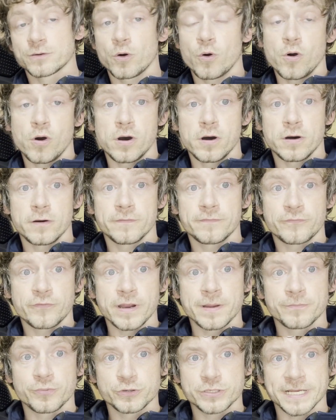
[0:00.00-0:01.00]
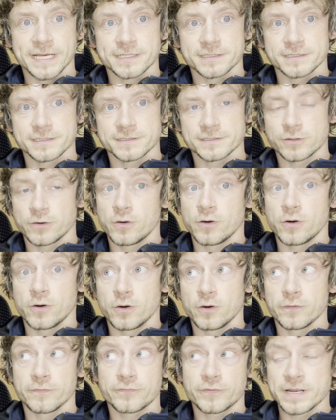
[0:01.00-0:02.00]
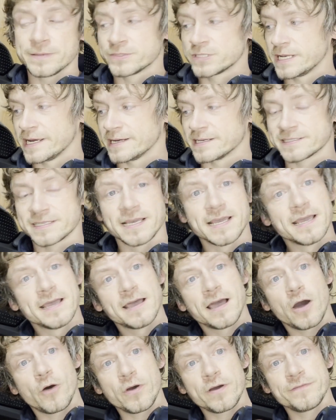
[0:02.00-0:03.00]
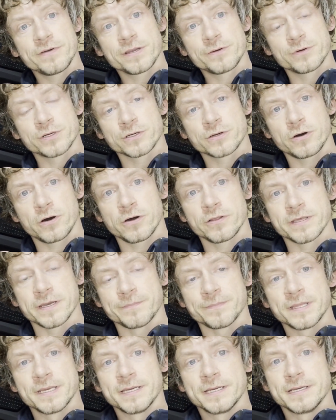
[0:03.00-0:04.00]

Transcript: or frame protectors or frame sliders, however you want to call them.